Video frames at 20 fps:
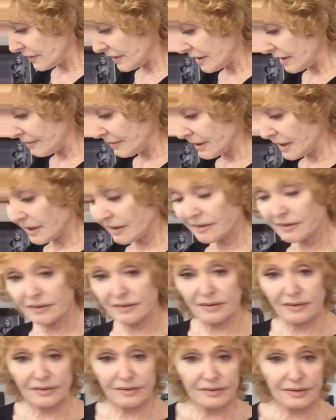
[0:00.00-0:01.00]
I'm
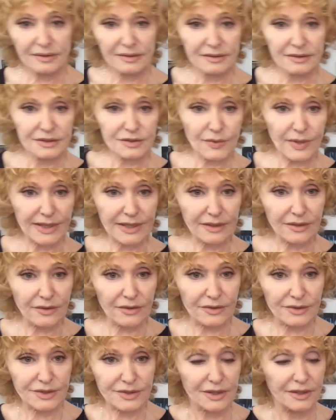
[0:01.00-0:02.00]
quite a lot.